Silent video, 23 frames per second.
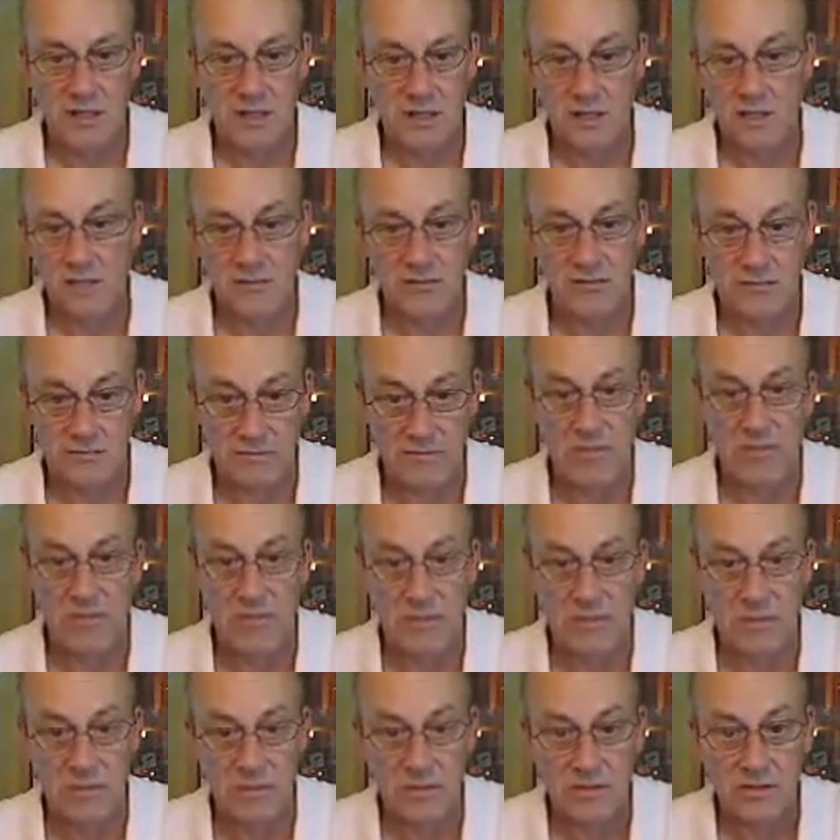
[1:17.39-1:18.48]
in around
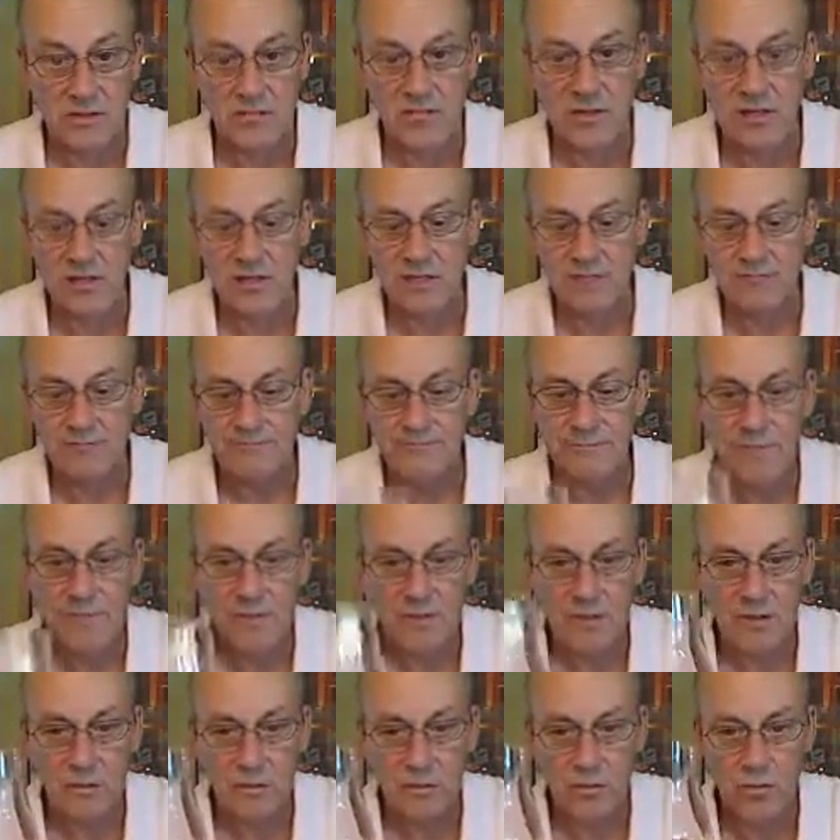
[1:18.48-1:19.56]
1933
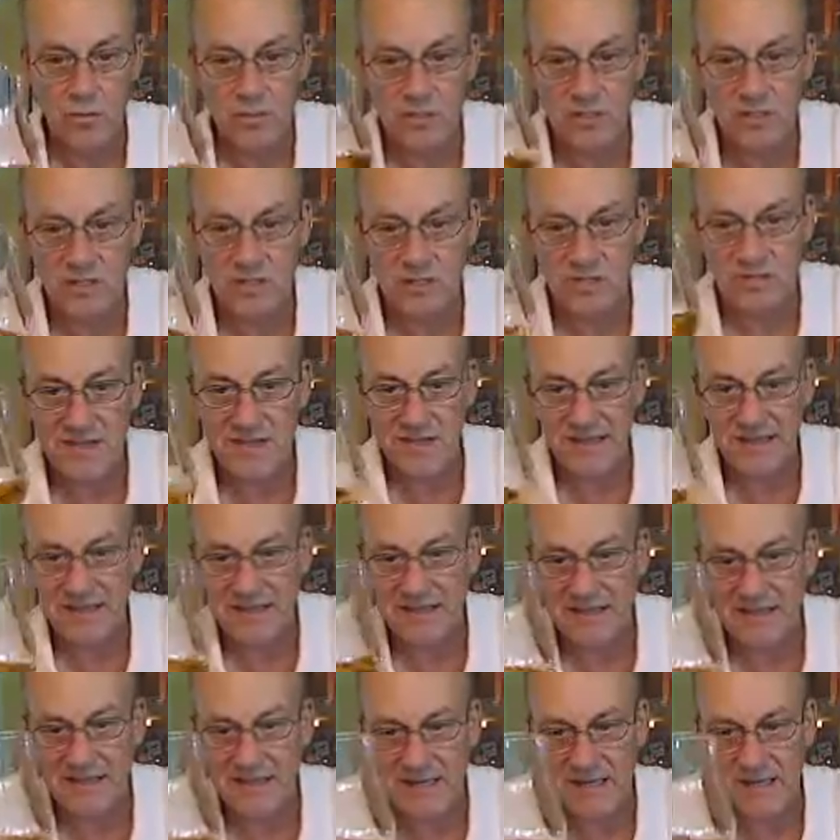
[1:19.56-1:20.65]
would look something like